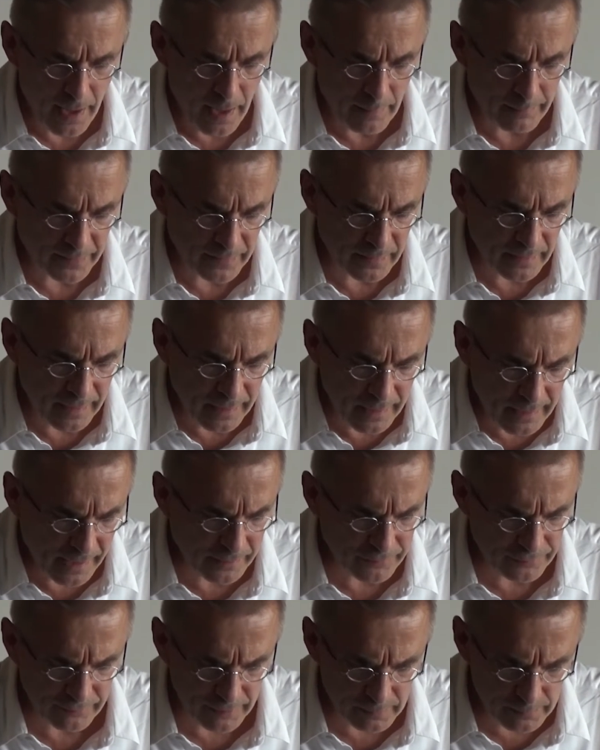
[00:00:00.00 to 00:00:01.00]
but the
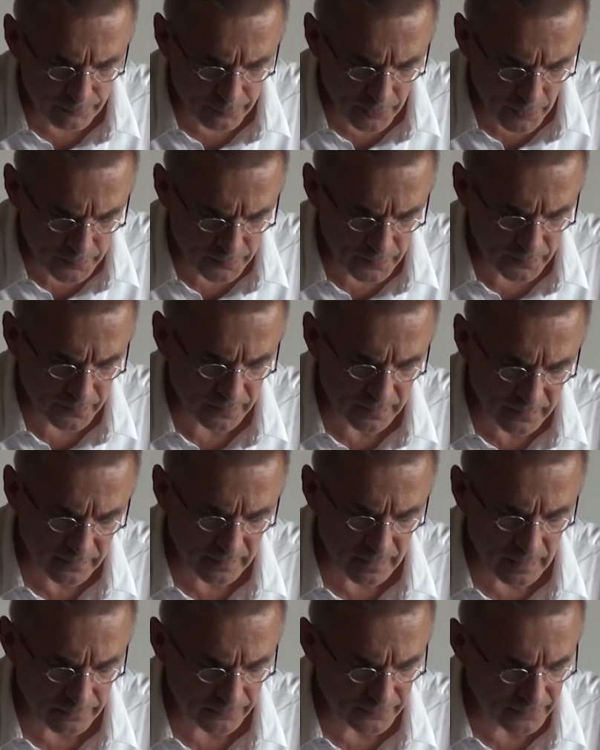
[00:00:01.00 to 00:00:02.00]
electoral process
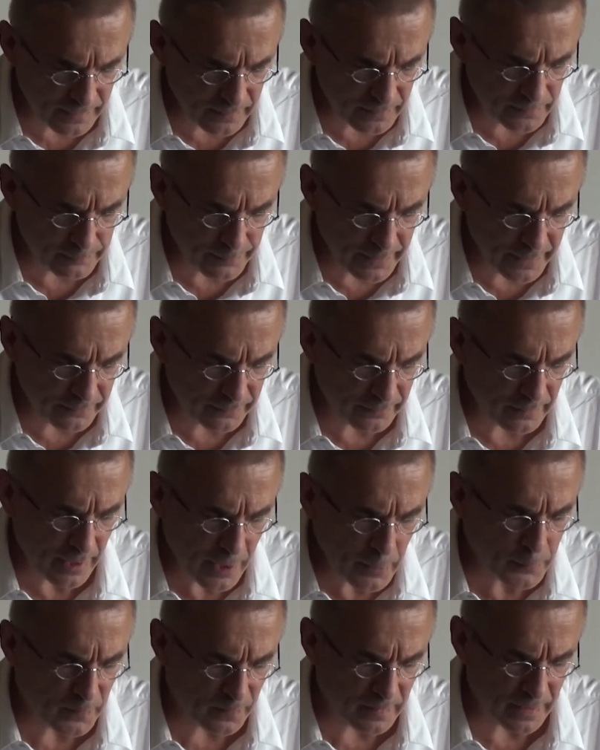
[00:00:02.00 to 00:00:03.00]
itself takes place
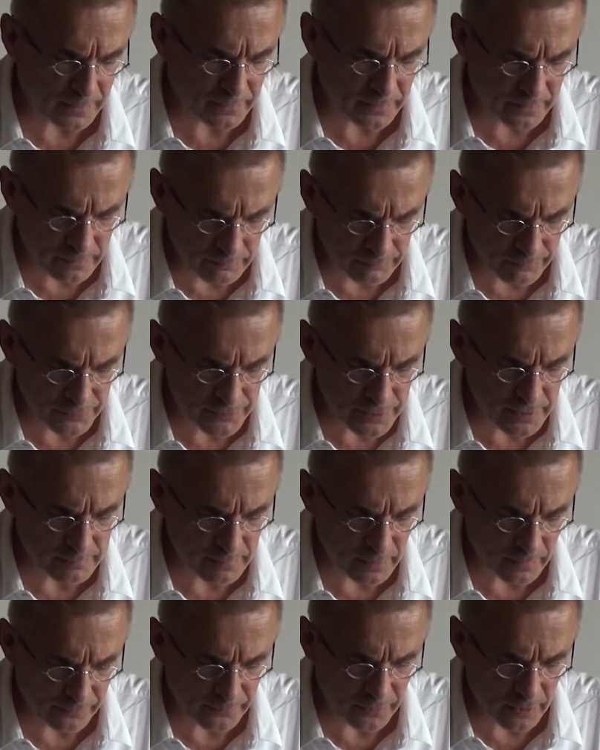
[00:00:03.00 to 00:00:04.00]
outside the
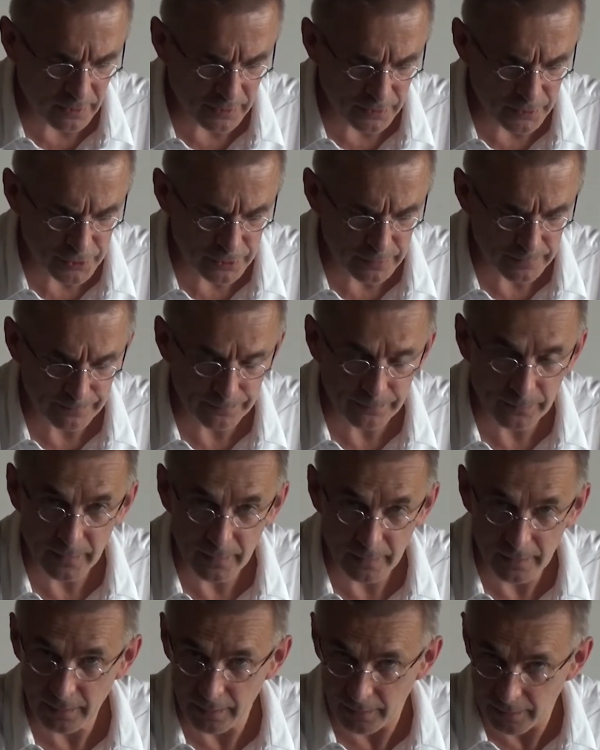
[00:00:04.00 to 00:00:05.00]
regime of knowledge.
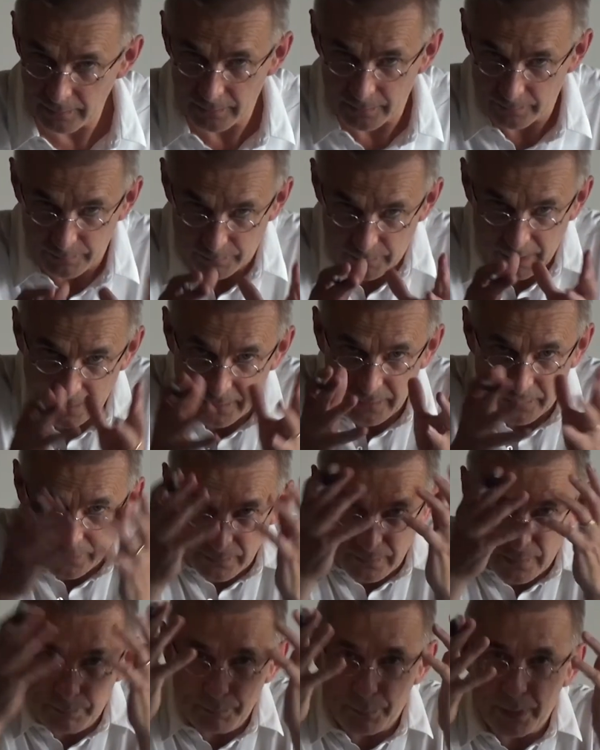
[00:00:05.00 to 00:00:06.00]
Let us
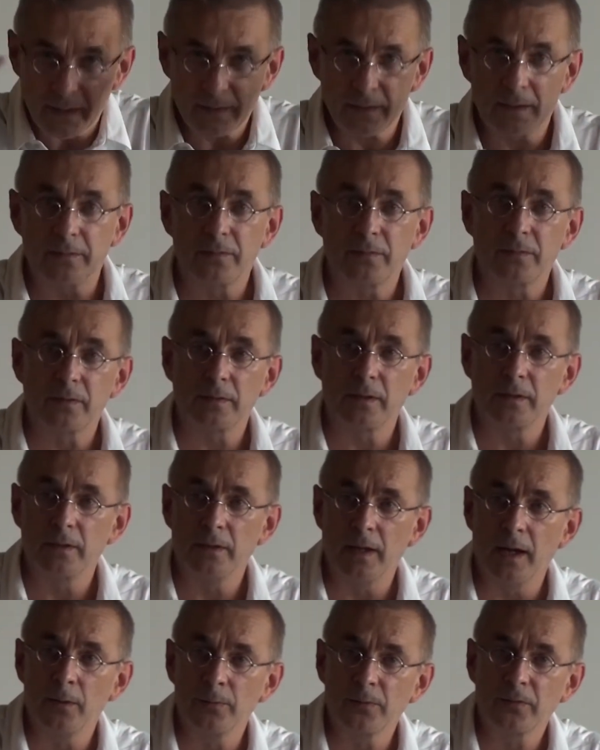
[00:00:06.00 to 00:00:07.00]
depict
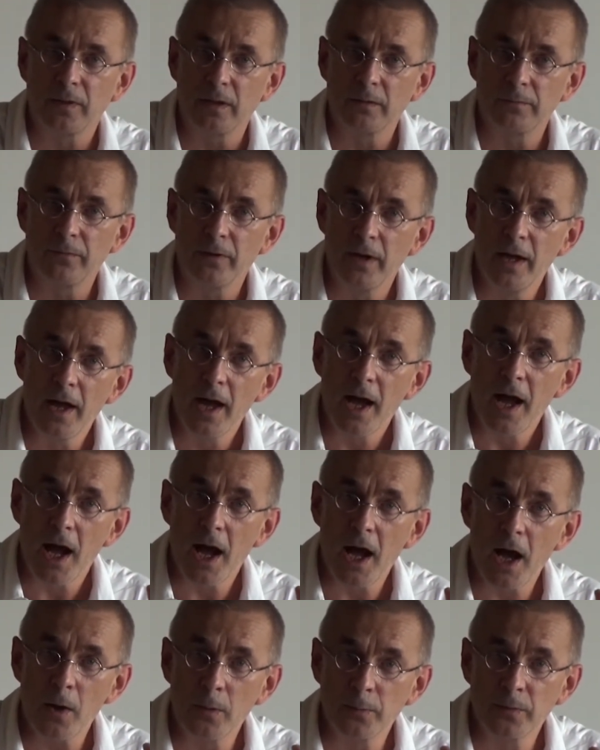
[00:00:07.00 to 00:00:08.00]
ourselves
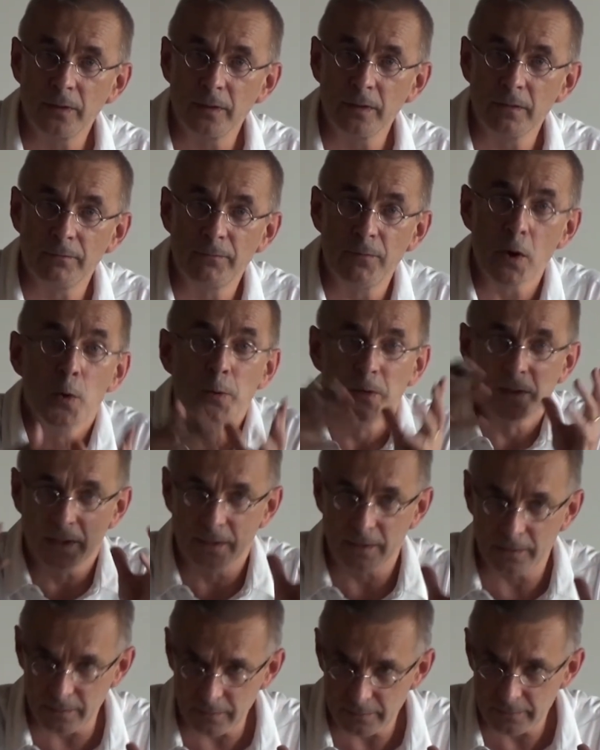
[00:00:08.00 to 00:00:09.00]
how the
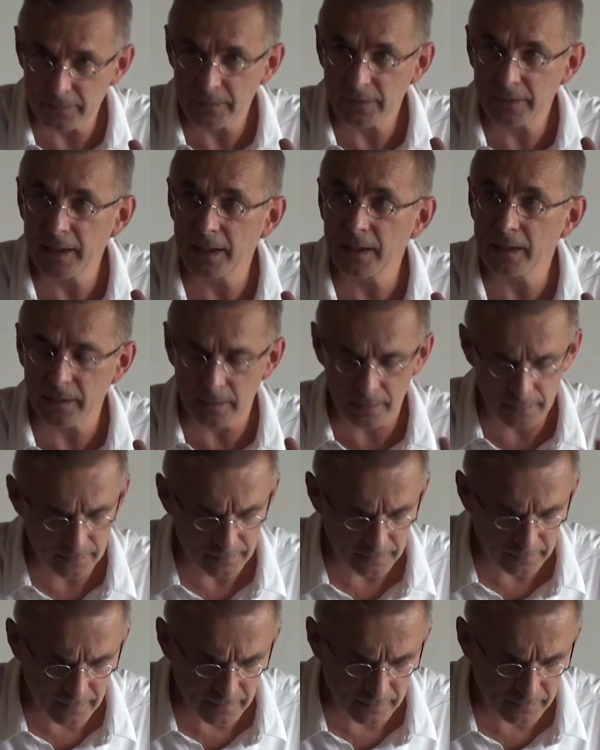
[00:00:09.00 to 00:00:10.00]
voting
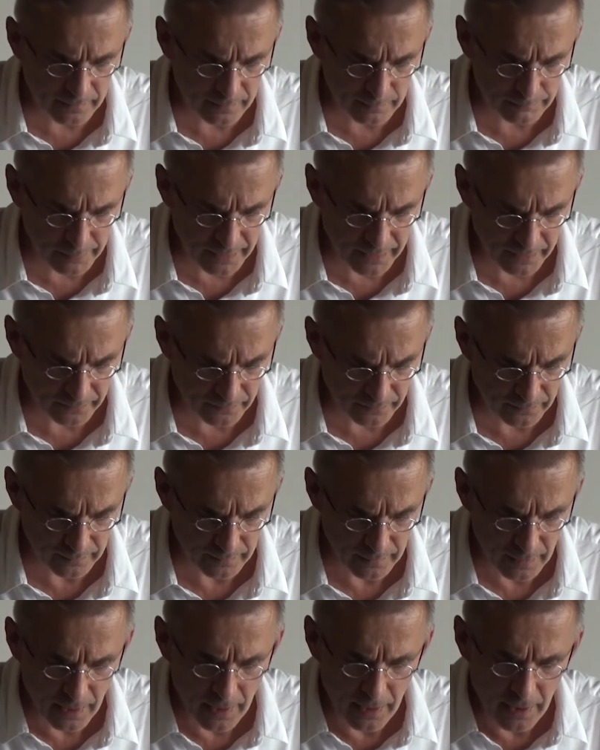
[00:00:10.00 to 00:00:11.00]
takes place.
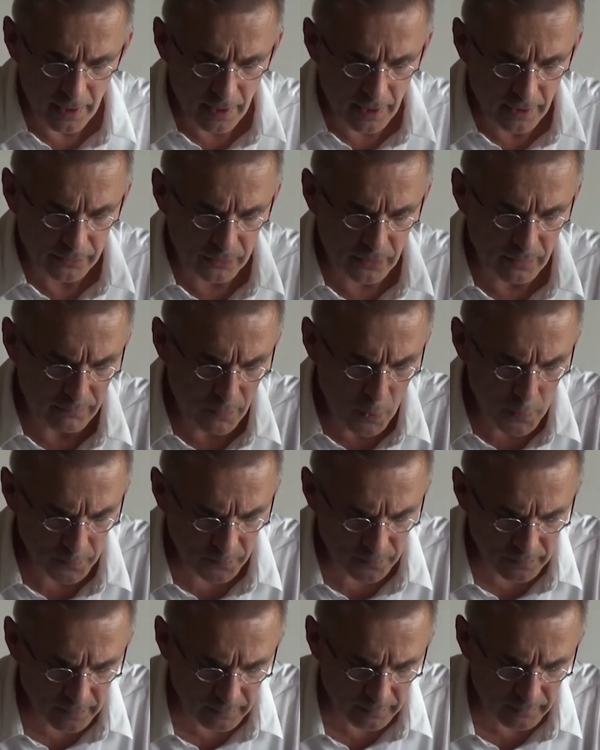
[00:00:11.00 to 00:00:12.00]
The
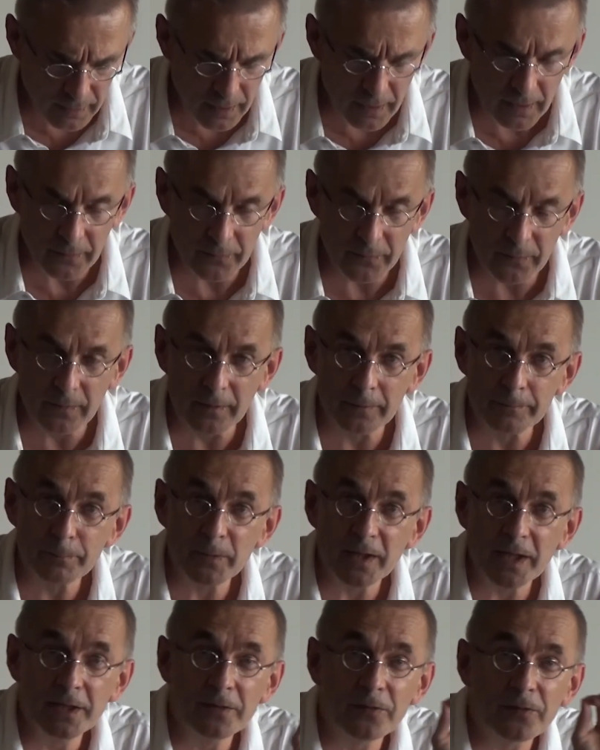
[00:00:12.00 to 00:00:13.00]
votes are cast
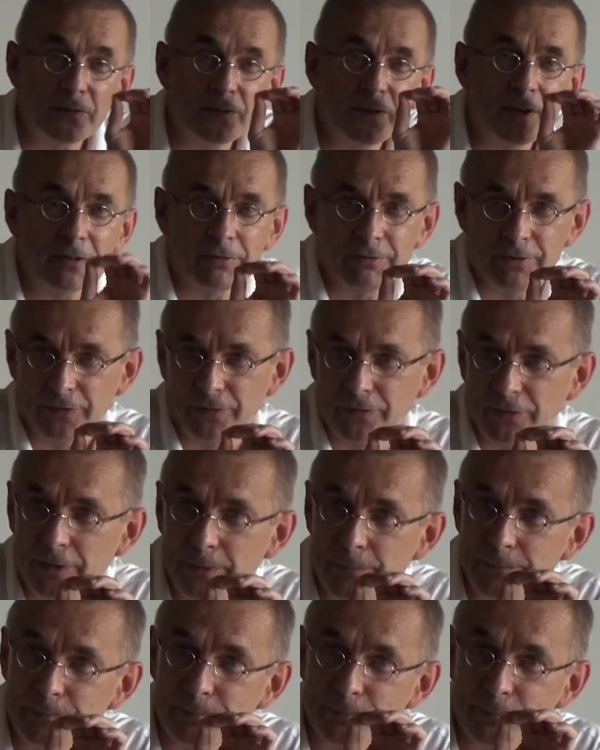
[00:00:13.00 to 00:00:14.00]
in
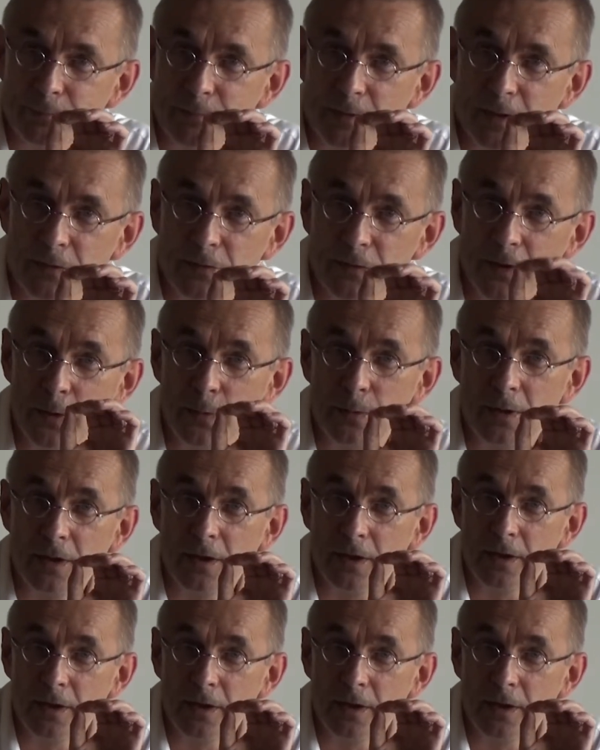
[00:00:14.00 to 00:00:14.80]
secrecy. So